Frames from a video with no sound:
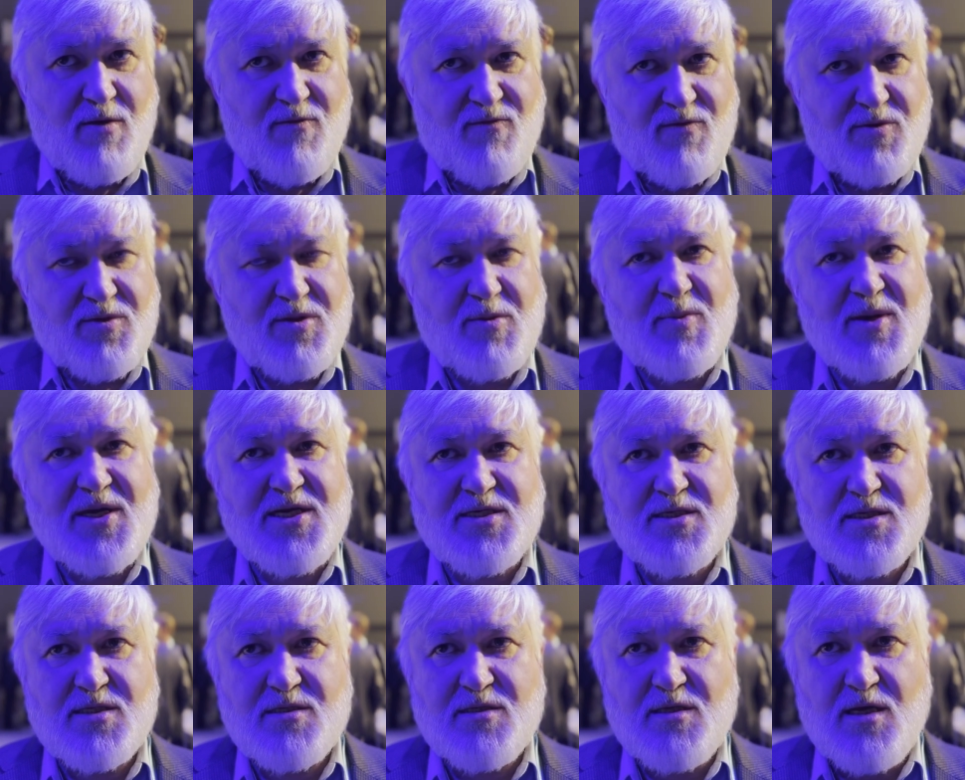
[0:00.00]
from the
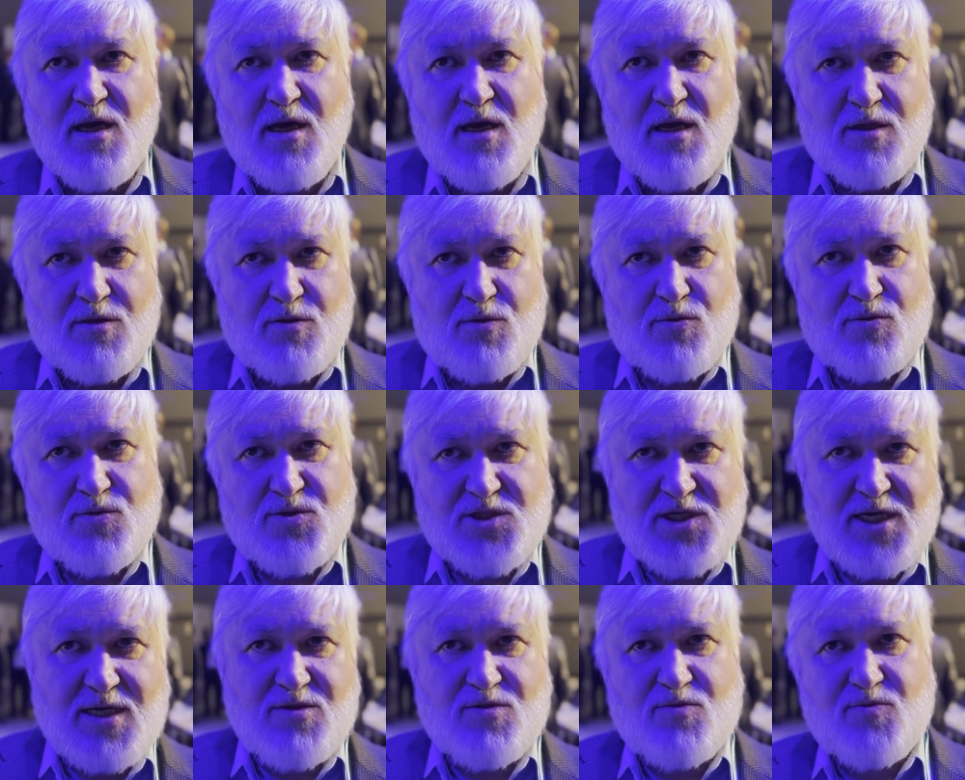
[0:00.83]
patient to
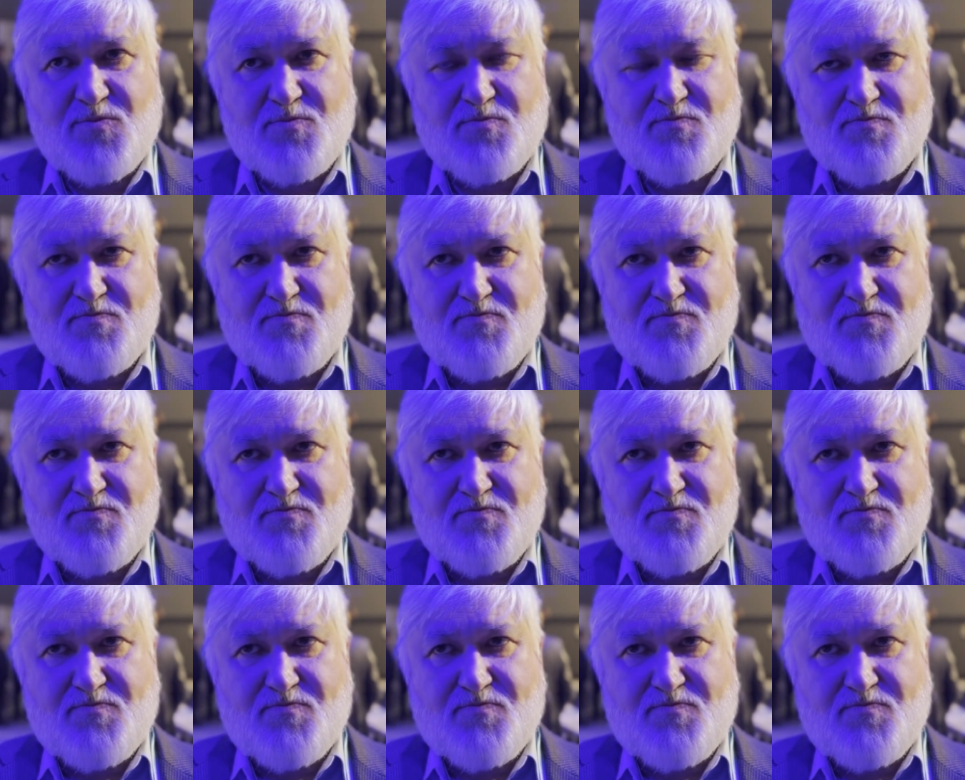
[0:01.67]
try to